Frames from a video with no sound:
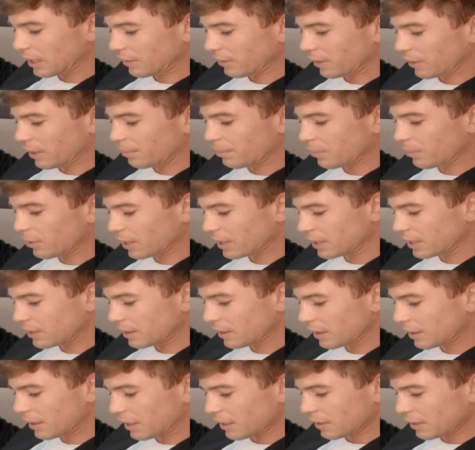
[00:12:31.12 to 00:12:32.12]
if I press
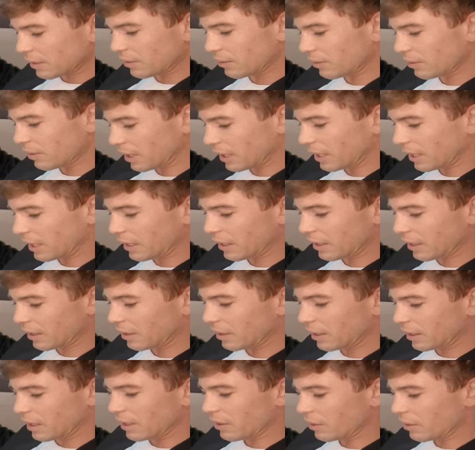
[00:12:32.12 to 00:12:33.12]
this right here,
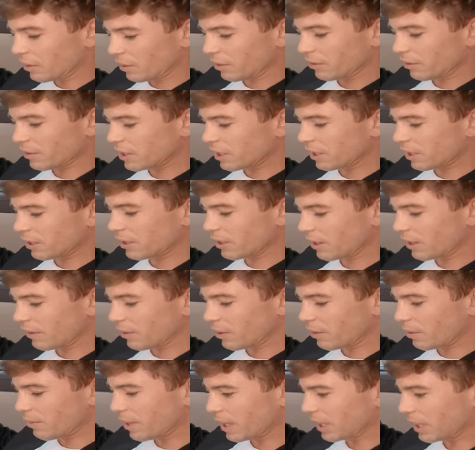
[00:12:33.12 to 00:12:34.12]
all of a sudden I've
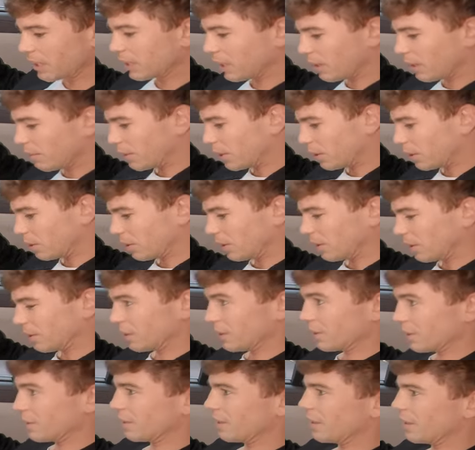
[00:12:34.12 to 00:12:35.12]
got my cup
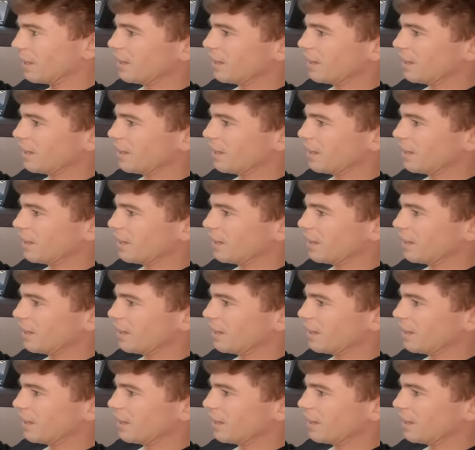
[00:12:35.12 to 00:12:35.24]
holders and